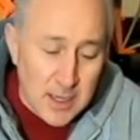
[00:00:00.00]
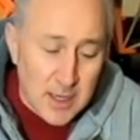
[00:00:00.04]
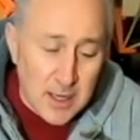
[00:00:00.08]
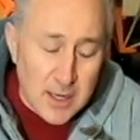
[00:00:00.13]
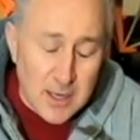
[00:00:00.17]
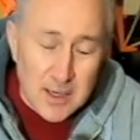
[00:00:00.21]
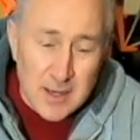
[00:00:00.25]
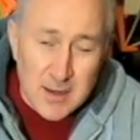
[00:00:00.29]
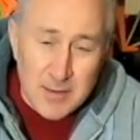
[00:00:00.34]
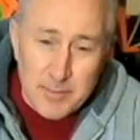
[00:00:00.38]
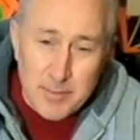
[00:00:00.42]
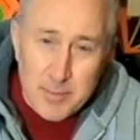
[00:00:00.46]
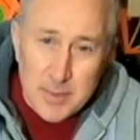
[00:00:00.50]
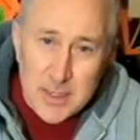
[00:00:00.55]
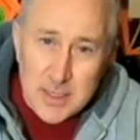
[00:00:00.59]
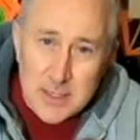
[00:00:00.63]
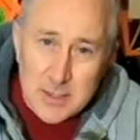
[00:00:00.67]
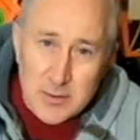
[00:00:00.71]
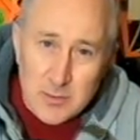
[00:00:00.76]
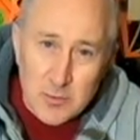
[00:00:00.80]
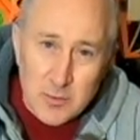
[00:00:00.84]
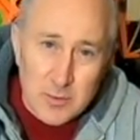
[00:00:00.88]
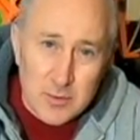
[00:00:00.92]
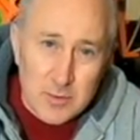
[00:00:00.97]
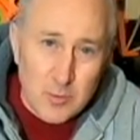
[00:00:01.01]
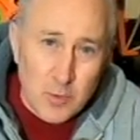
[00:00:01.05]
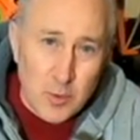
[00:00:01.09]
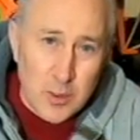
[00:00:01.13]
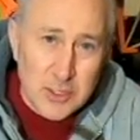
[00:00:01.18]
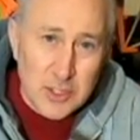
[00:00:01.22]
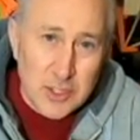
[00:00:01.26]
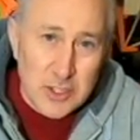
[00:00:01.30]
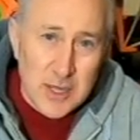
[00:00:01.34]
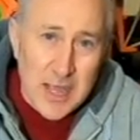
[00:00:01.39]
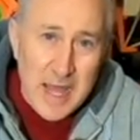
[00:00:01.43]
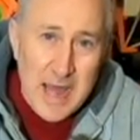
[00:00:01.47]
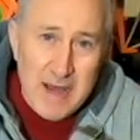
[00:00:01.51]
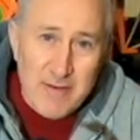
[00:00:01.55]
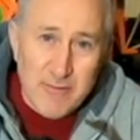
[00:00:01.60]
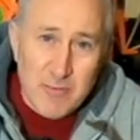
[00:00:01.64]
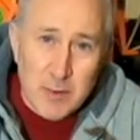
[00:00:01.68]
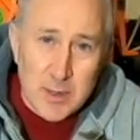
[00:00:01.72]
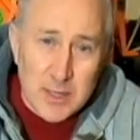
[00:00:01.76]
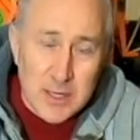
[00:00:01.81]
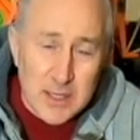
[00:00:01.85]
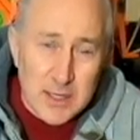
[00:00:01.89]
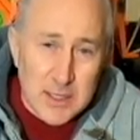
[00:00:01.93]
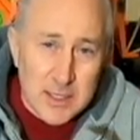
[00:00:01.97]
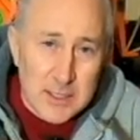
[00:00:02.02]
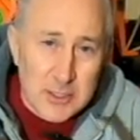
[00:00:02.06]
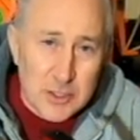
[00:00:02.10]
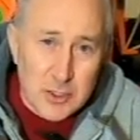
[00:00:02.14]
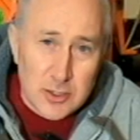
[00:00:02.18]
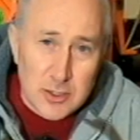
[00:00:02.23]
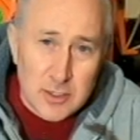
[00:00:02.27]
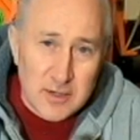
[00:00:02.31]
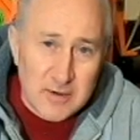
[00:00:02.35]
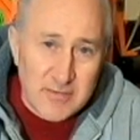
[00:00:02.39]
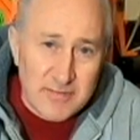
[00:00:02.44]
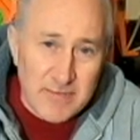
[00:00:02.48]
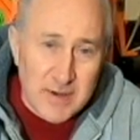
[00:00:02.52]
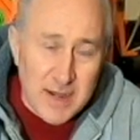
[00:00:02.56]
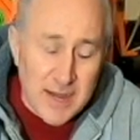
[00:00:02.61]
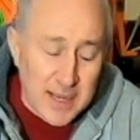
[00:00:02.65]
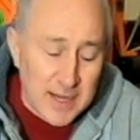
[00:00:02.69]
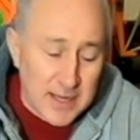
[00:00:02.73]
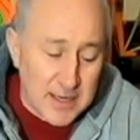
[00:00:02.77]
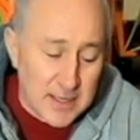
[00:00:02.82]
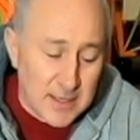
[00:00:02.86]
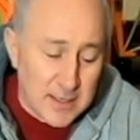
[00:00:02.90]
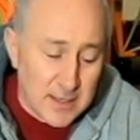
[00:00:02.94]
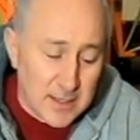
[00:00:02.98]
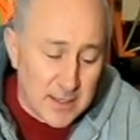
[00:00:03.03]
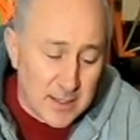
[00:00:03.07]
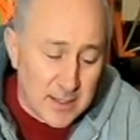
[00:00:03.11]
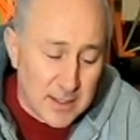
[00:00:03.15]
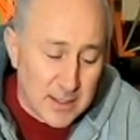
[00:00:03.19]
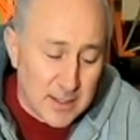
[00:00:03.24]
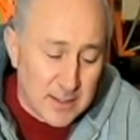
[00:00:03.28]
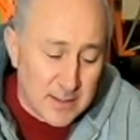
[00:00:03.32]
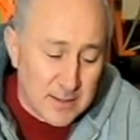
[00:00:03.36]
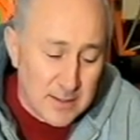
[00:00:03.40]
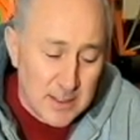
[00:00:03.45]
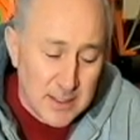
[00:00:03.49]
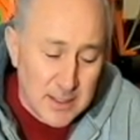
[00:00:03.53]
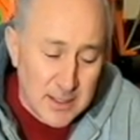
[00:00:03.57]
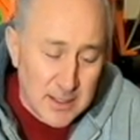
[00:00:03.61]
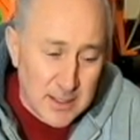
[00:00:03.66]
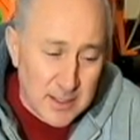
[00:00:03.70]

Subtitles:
But once you have one of these, you're going to find